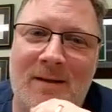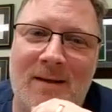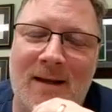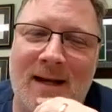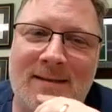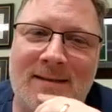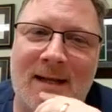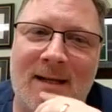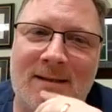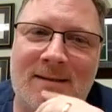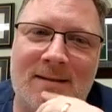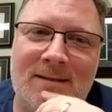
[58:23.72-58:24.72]
like I say,
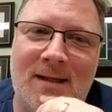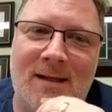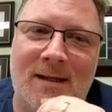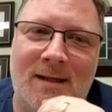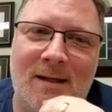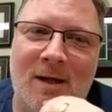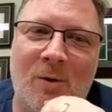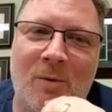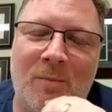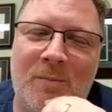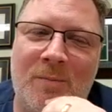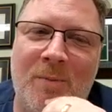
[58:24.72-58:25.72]
this is,
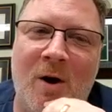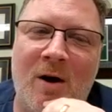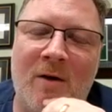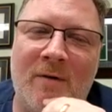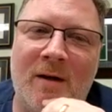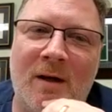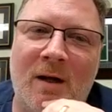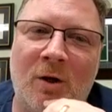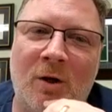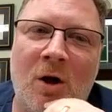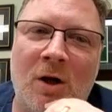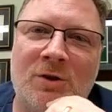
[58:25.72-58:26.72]
part of a
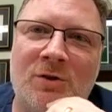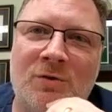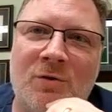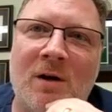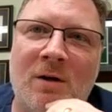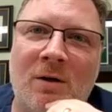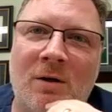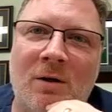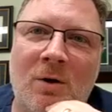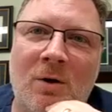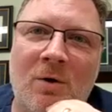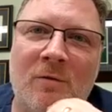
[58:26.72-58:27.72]
long
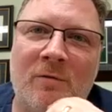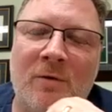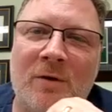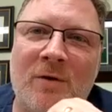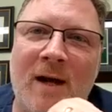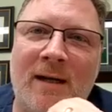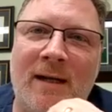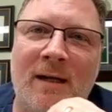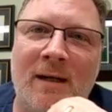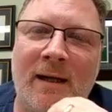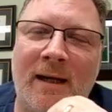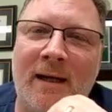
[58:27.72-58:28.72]
struggle over dry
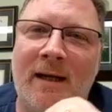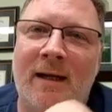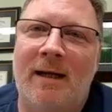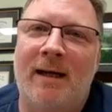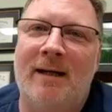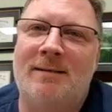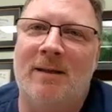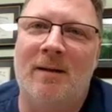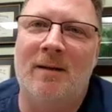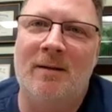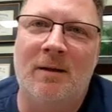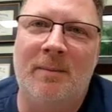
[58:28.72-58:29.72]
needling, and it's a
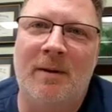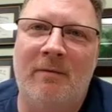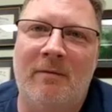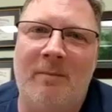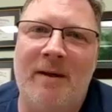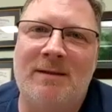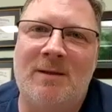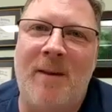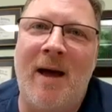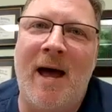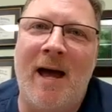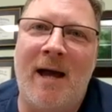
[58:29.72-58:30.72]
little bit of a mixed
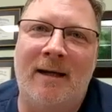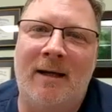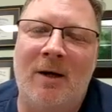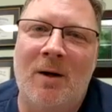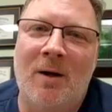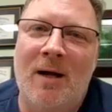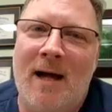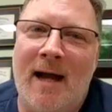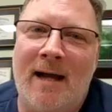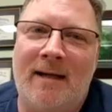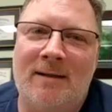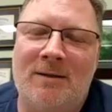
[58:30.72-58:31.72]
bag.
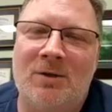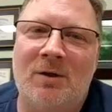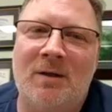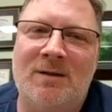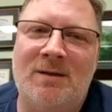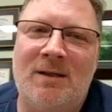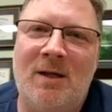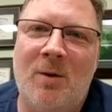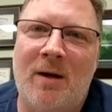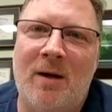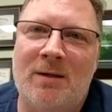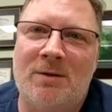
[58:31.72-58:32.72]
I can certainly see
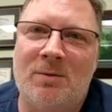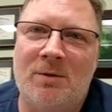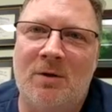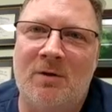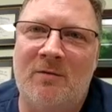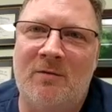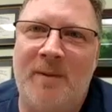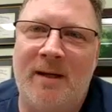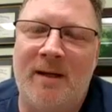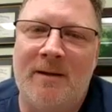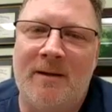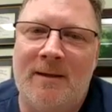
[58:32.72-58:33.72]
where this could have been,